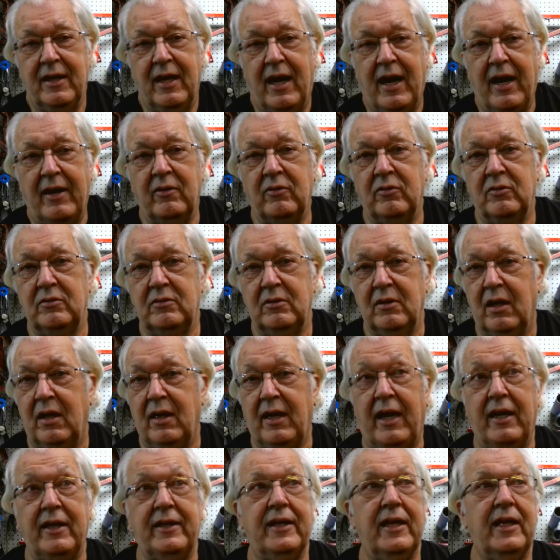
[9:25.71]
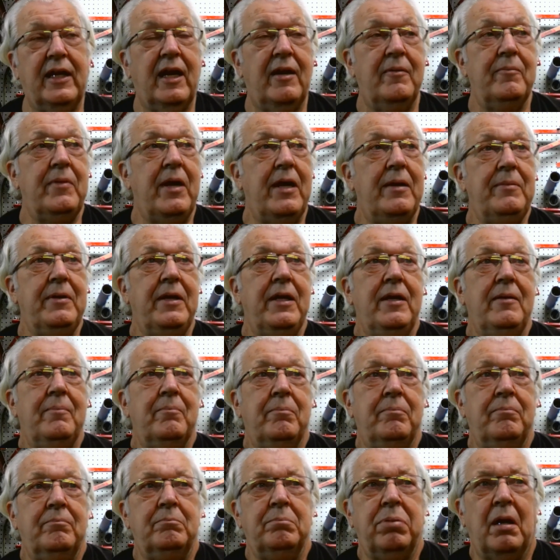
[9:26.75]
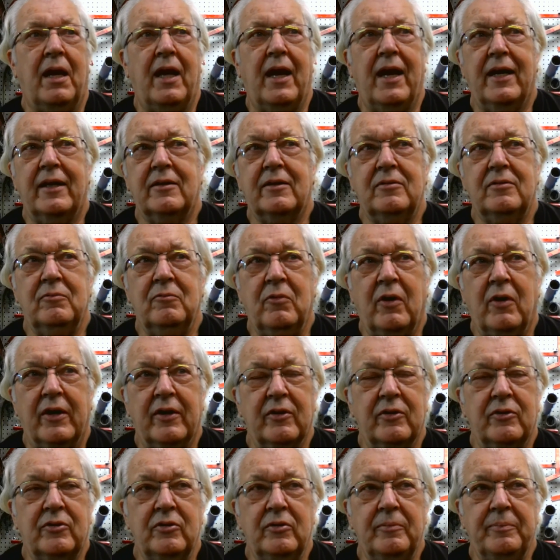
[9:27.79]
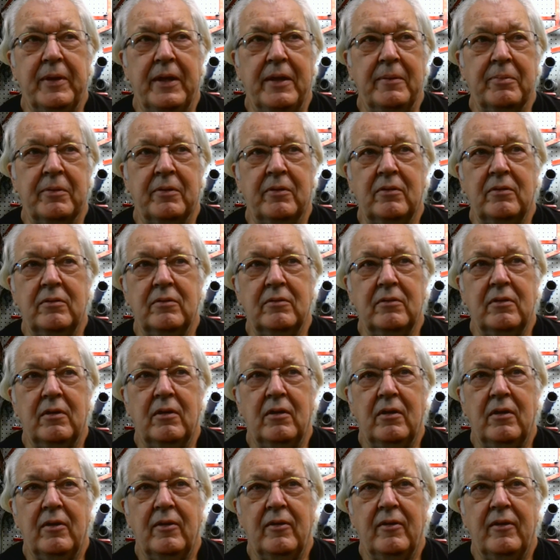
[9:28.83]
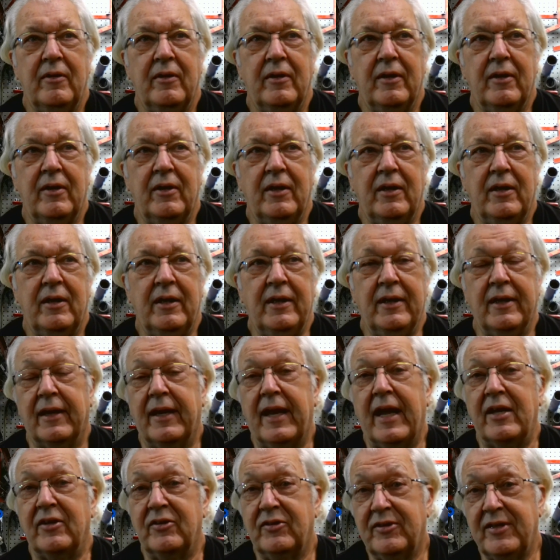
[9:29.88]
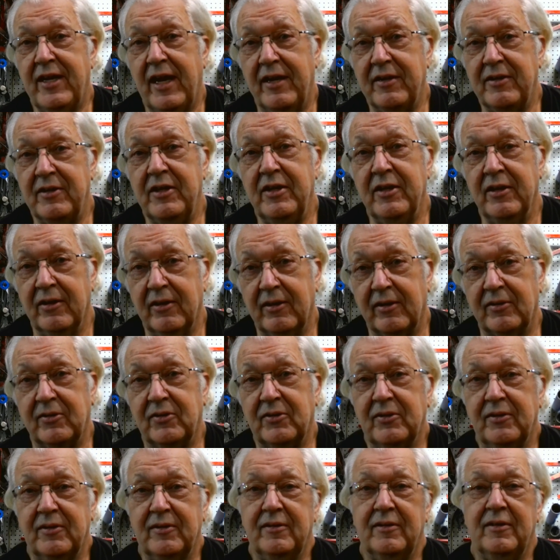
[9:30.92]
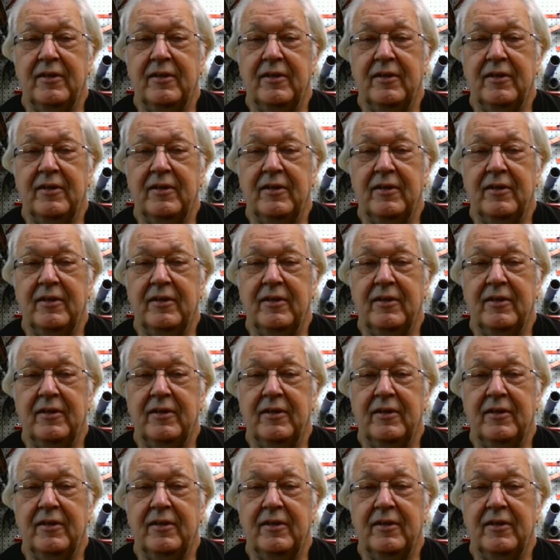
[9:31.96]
I think I maybe blocked 1 or 2 people in the last 10 years